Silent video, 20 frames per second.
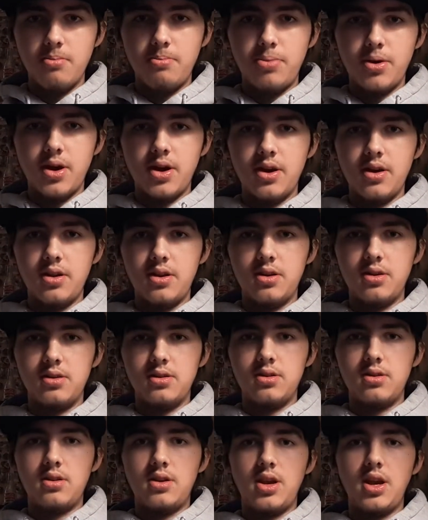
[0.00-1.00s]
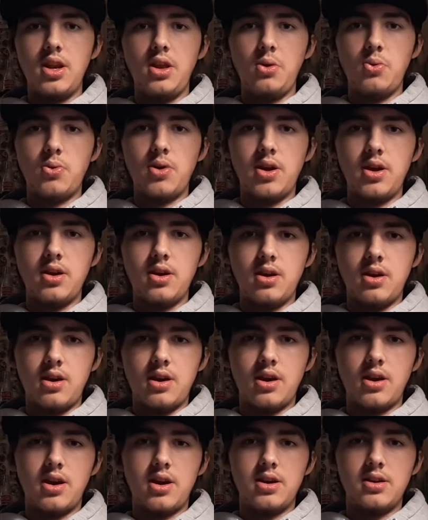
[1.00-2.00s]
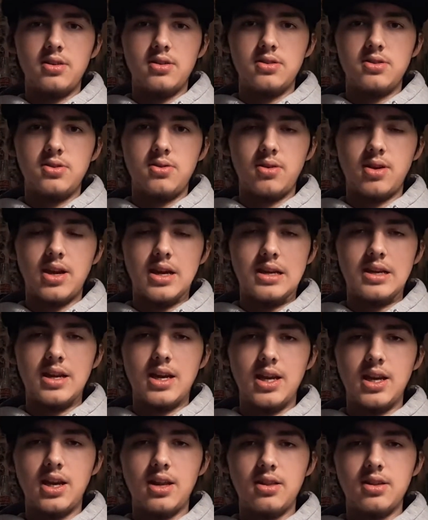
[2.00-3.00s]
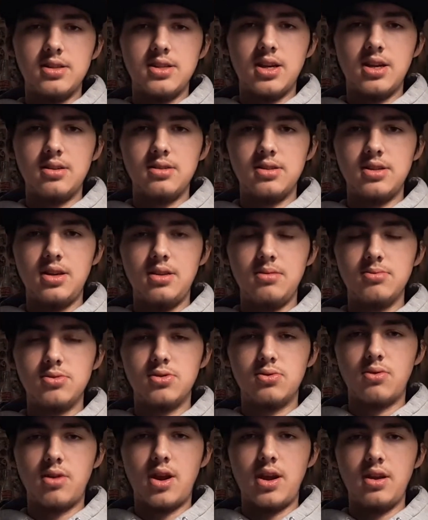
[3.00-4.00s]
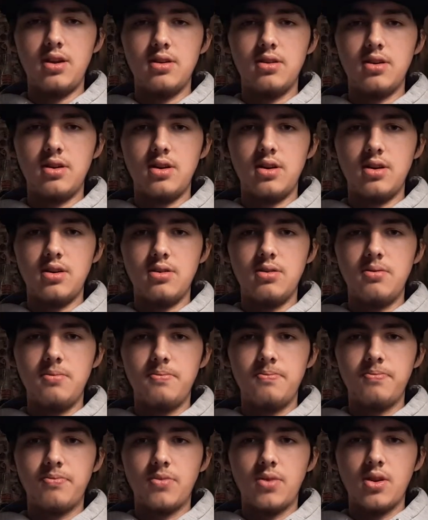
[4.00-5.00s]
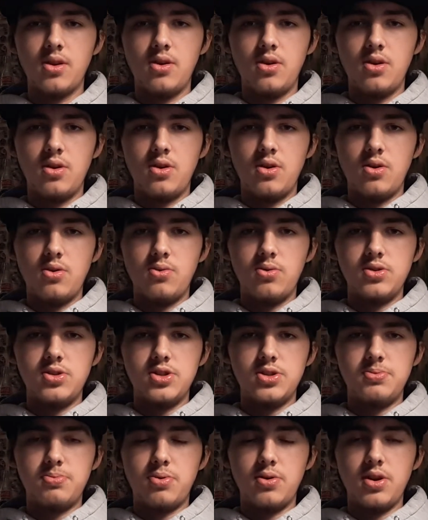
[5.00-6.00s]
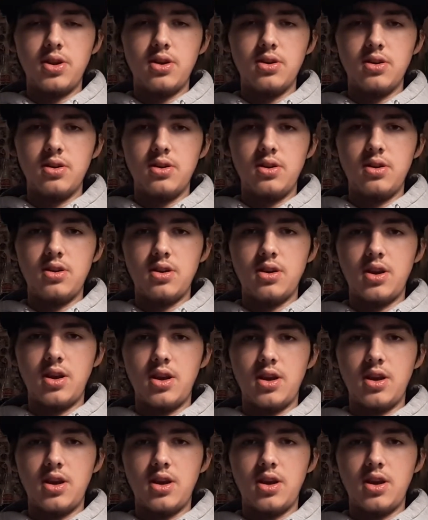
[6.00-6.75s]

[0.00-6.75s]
But anyway, I got 9 out of the 10 teams right, which is pretty good.